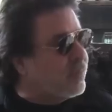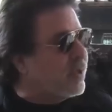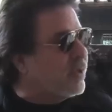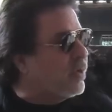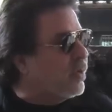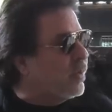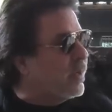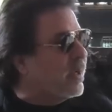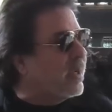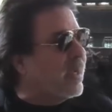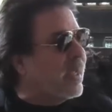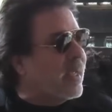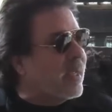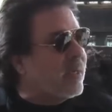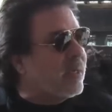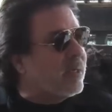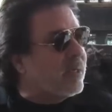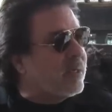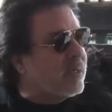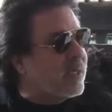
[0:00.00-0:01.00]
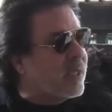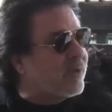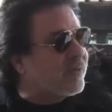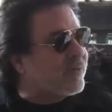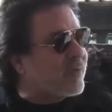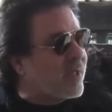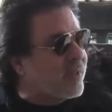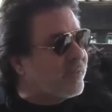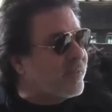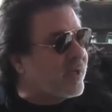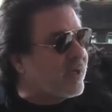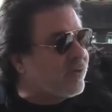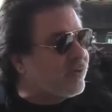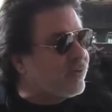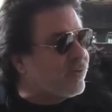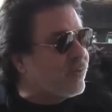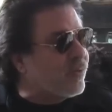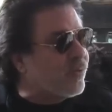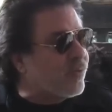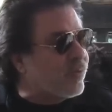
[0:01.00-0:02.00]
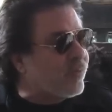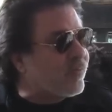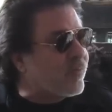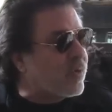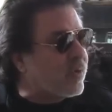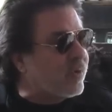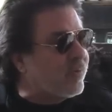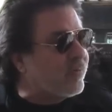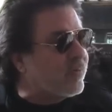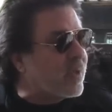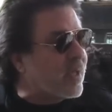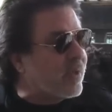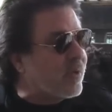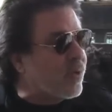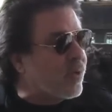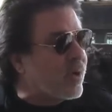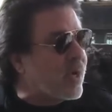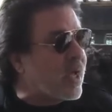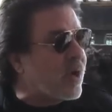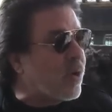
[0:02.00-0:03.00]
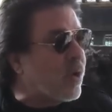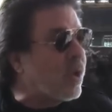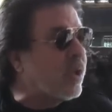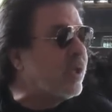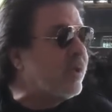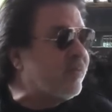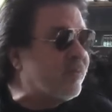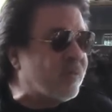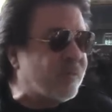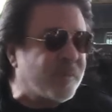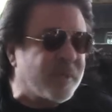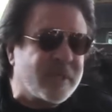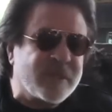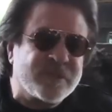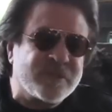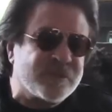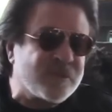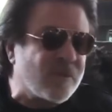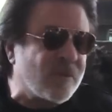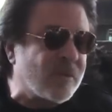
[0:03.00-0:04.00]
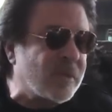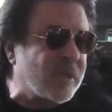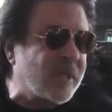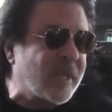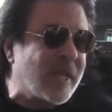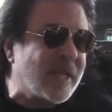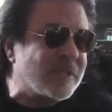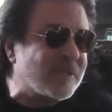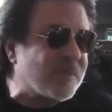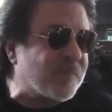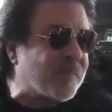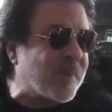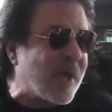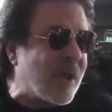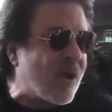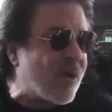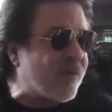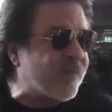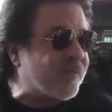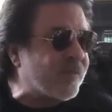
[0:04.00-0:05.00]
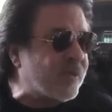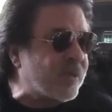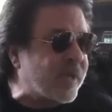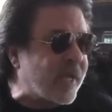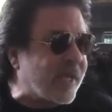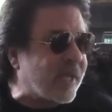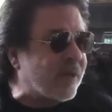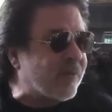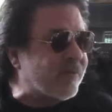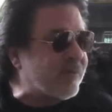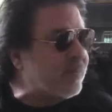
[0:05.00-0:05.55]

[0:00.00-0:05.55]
be doing. And yes, I think it's the root of all evil, or not all evil, but it certainly has a powerful negative